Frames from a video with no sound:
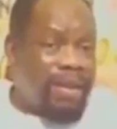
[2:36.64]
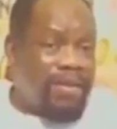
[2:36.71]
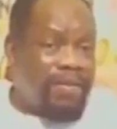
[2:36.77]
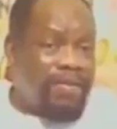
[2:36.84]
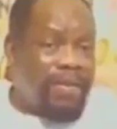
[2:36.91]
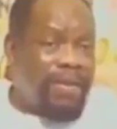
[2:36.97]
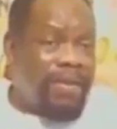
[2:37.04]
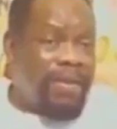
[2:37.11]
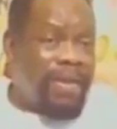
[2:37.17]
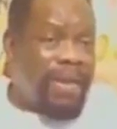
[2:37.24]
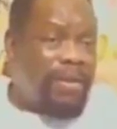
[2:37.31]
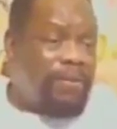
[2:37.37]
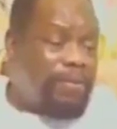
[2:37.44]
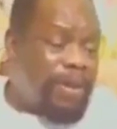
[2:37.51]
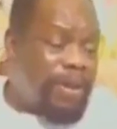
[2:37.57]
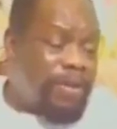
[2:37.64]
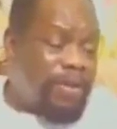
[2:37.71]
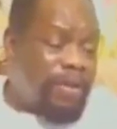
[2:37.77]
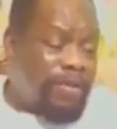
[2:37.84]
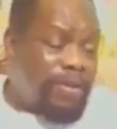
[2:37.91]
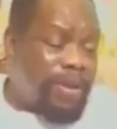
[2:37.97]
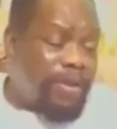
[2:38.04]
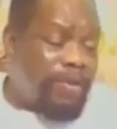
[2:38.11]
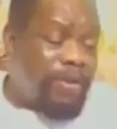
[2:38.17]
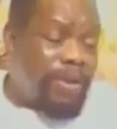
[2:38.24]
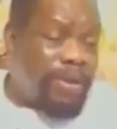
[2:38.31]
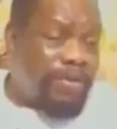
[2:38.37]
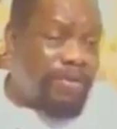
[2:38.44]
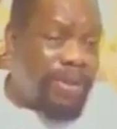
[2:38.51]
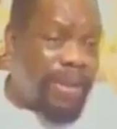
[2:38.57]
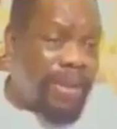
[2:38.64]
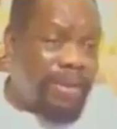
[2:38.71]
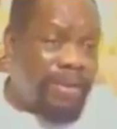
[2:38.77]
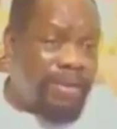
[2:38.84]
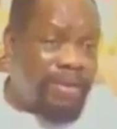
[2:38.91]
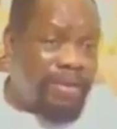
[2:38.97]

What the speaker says: Suddenly I picked up Gowon's hand,